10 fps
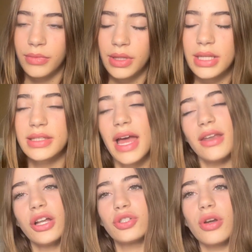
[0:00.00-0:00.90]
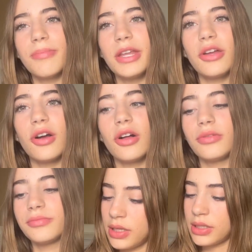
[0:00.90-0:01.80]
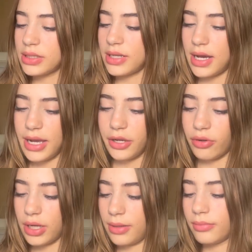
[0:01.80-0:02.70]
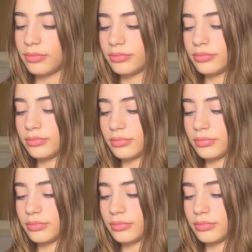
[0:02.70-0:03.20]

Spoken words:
Is that not trippy to y'all? It's an eye cream.